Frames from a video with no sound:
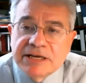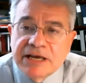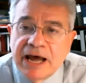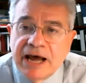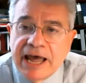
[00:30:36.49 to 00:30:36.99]

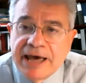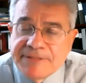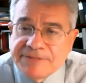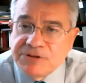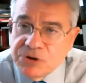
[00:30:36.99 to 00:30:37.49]
uh, and
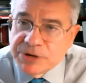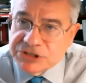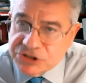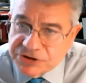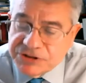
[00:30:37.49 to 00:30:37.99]
that the US
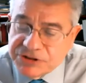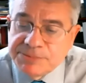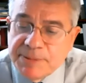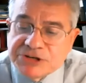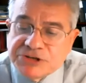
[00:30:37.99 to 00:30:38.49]
took these
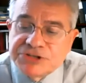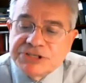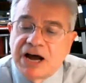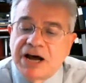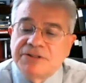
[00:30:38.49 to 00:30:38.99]
measures,
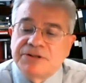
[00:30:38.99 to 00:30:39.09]
uh,